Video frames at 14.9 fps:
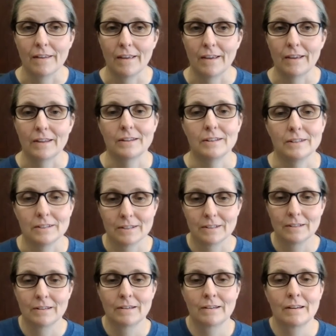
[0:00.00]
and
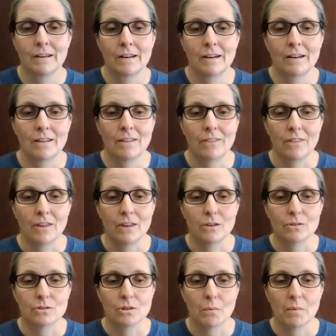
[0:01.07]
thank
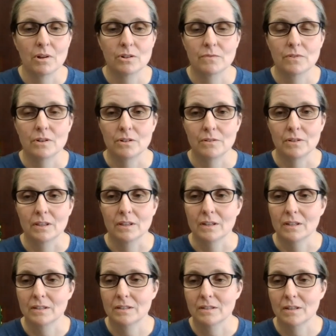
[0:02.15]
you so much for doing
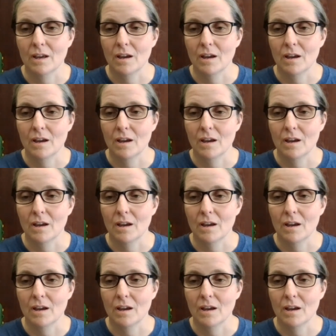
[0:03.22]
this.